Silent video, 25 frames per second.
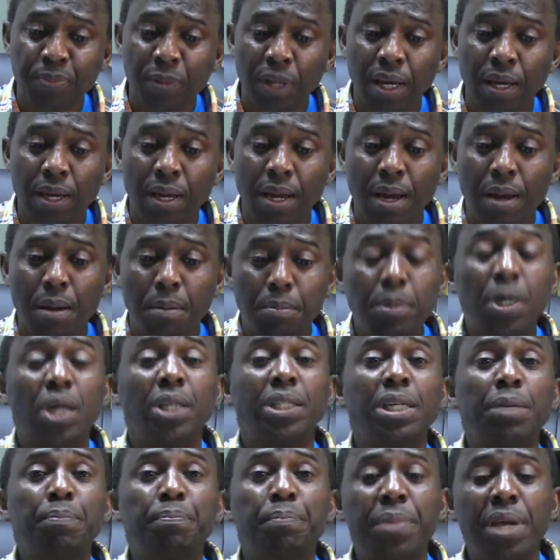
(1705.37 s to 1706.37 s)
Mourning
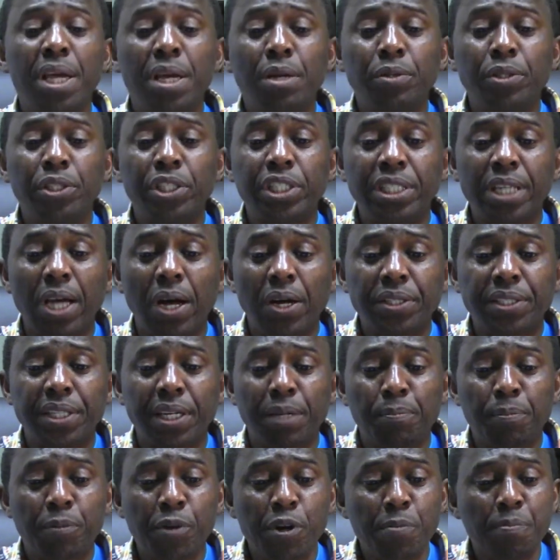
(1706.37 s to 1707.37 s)
builds us and
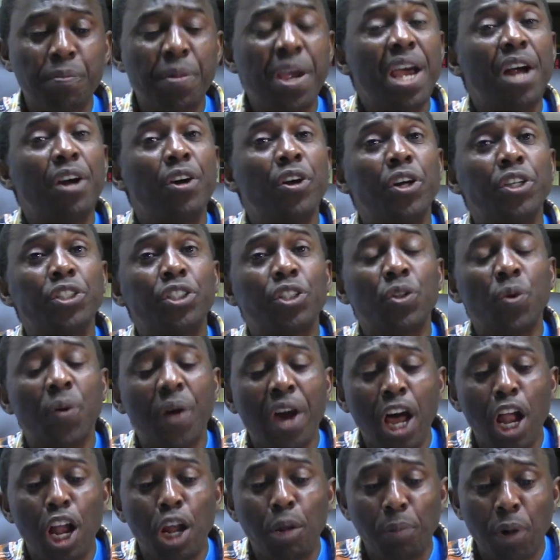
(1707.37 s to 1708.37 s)
prepares us to
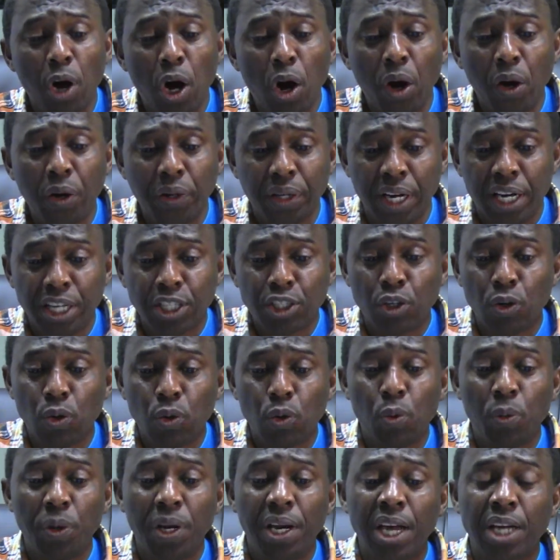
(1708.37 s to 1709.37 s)
help others who
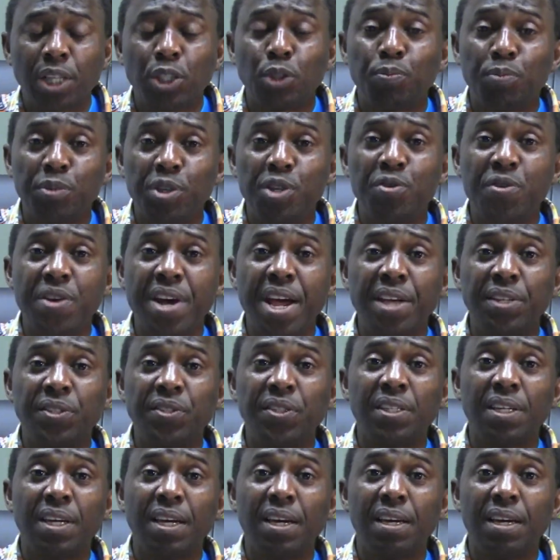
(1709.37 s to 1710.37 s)
will experience
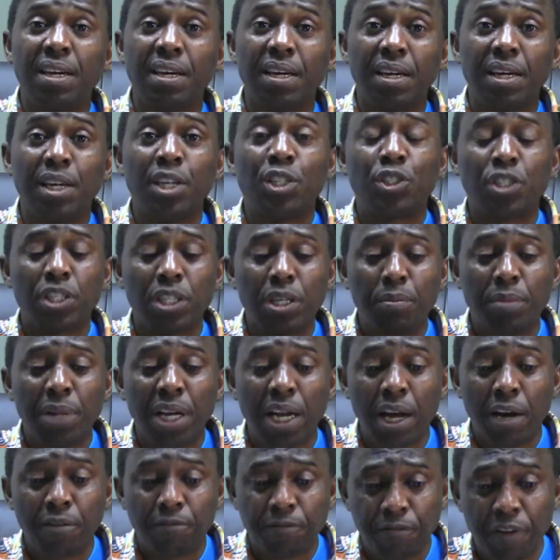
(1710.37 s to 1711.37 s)
a similar
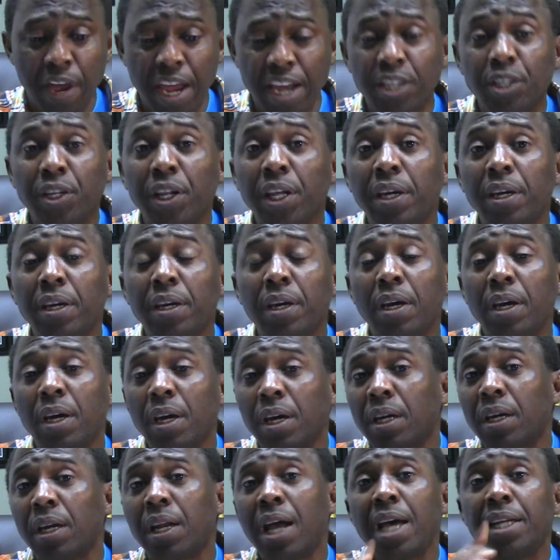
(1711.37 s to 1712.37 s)
fate. Can
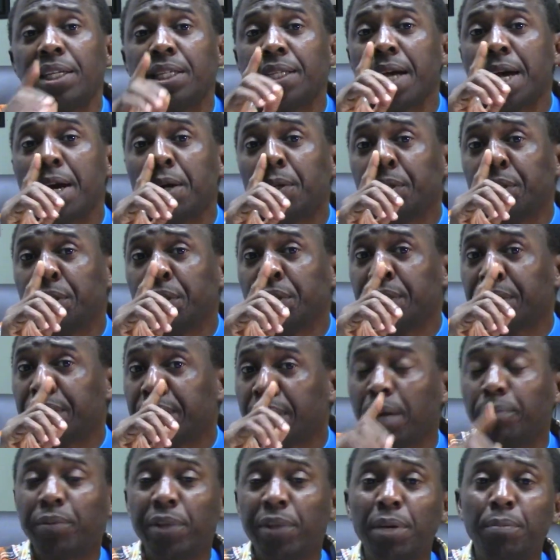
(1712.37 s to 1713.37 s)
I tell you
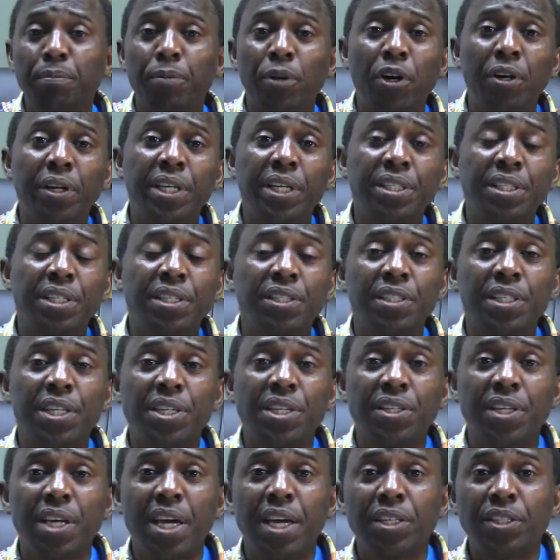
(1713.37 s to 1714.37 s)
something, brothers and
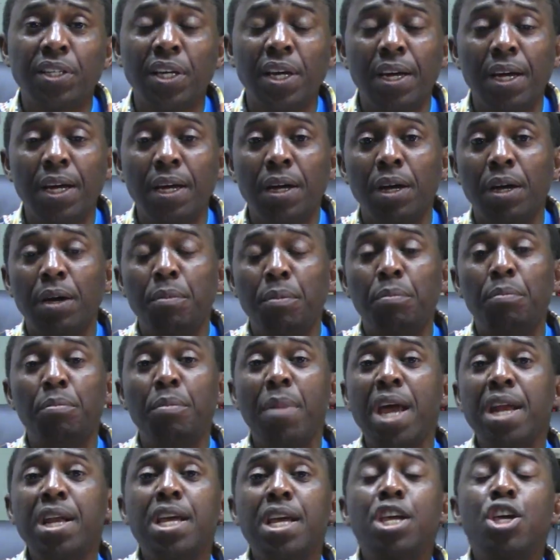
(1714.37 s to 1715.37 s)
sisters?
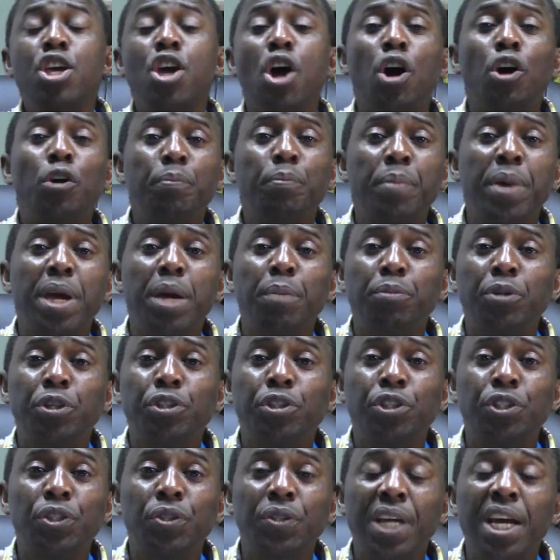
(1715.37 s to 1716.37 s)
Many young people
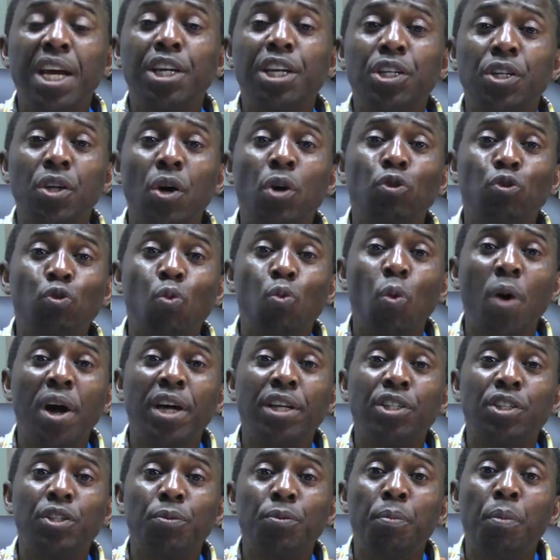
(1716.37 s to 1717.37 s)
today don't want to
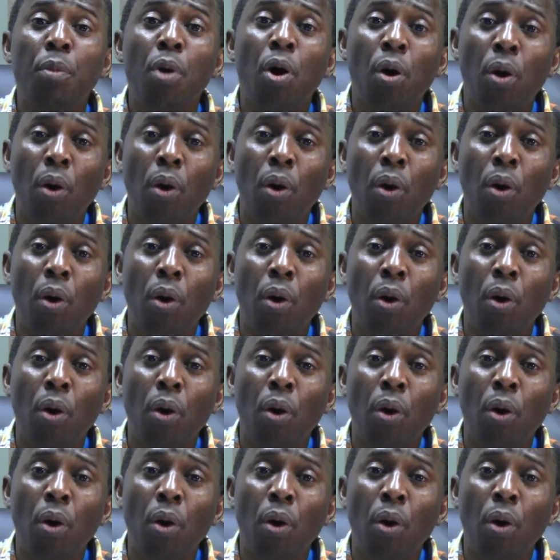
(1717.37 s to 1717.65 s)
mourn.